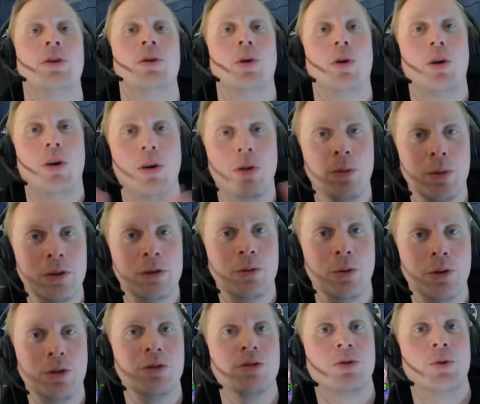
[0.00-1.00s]
and you always
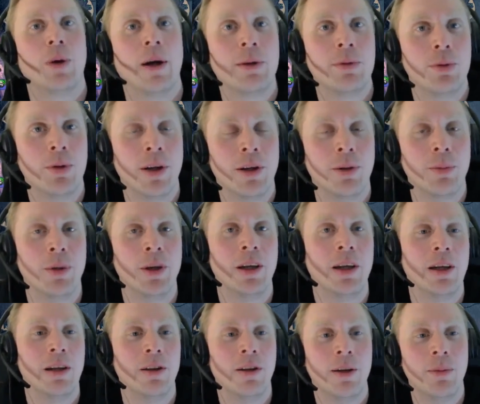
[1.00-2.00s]
want to surround your enemy and
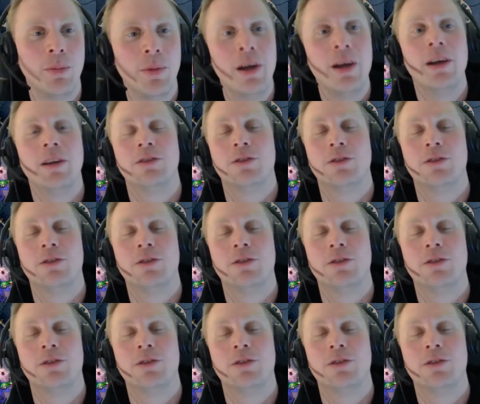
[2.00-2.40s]
kill them.